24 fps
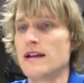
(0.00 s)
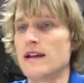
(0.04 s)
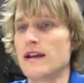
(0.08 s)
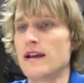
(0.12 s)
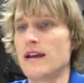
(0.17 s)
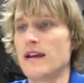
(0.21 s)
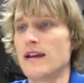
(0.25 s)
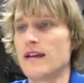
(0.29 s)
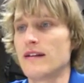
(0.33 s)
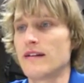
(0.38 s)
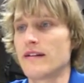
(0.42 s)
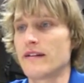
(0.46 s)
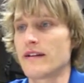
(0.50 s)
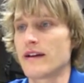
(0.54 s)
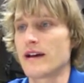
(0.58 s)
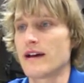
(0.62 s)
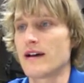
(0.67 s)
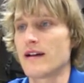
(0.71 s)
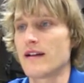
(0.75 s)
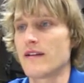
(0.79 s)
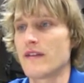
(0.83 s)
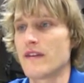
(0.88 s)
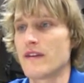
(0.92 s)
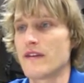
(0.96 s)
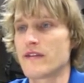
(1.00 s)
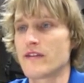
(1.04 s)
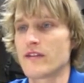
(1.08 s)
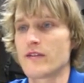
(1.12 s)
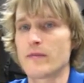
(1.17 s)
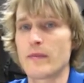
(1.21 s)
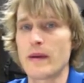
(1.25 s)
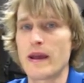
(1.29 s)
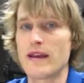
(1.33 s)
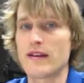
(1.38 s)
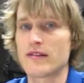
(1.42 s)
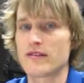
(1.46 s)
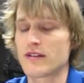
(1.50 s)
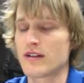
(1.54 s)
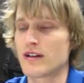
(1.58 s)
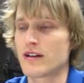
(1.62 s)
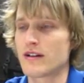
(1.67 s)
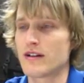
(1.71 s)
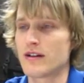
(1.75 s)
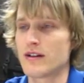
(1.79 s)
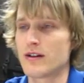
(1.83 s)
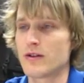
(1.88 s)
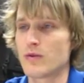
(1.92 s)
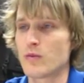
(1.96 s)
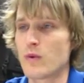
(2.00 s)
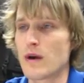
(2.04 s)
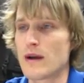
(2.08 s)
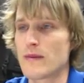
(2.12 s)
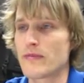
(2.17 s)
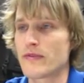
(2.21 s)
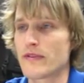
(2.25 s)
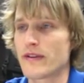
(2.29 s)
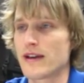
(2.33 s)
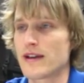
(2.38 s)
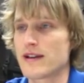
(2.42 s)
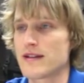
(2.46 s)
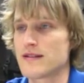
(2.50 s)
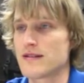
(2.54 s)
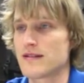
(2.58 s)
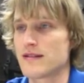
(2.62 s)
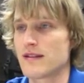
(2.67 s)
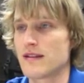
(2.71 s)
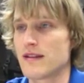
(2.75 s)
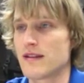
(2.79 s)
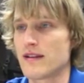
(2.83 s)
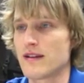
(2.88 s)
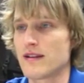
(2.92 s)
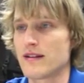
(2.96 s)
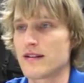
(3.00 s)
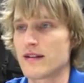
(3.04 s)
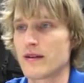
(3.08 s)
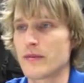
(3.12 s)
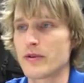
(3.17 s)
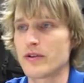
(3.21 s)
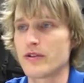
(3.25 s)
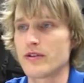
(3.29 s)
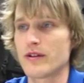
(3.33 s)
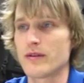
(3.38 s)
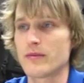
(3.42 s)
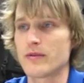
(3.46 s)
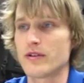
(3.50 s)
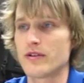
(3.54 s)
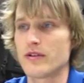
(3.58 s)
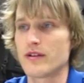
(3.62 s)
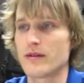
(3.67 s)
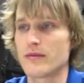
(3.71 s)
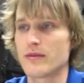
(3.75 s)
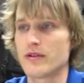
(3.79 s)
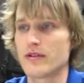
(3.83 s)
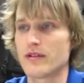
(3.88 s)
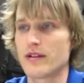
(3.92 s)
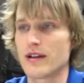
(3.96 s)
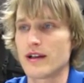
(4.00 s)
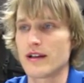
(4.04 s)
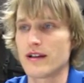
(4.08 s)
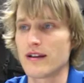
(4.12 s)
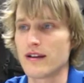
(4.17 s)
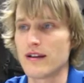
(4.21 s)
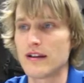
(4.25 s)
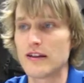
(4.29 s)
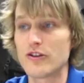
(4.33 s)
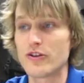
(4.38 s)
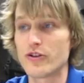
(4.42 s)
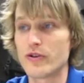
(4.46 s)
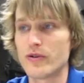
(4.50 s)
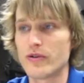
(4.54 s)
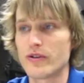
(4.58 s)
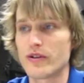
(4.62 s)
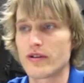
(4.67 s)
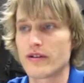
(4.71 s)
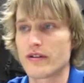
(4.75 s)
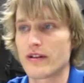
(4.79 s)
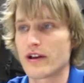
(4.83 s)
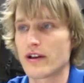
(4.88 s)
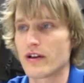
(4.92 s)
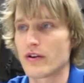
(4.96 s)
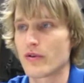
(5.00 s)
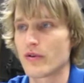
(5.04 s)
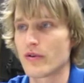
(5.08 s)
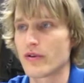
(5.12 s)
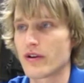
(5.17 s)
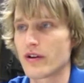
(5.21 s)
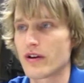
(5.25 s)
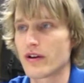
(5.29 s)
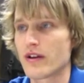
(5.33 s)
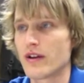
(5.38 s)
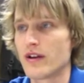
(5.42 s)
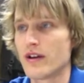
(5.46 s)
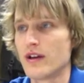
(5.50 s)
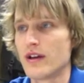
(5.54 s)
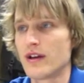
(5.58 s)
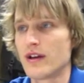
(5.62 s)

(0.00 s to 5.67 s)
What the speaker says: and this is based on a website, the www.etutor.org,